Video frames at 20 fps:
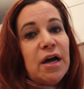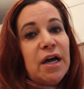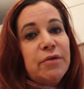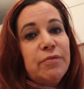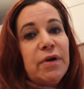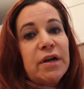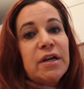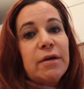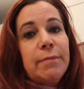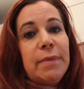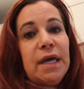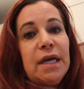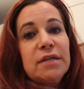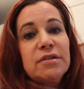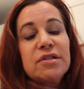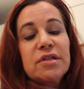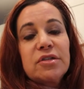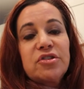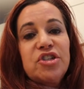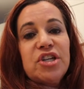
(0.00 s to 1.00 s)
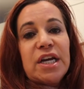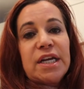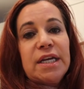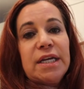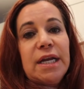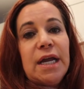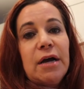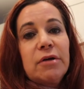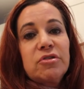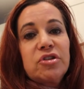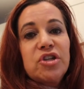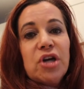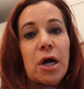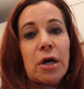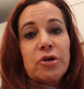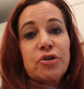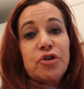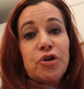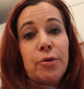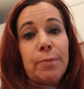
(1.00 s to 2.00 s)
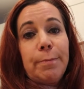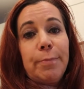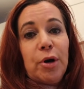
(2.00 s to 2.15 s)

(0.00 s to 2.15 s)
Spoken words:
I recommend checking out Dr.